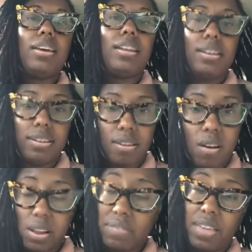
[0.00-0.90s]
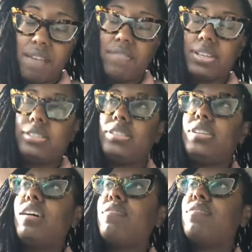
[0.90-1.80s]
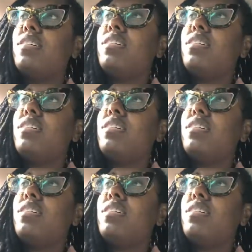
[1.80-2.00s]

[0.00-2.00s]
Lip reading: and all of that fun stuff.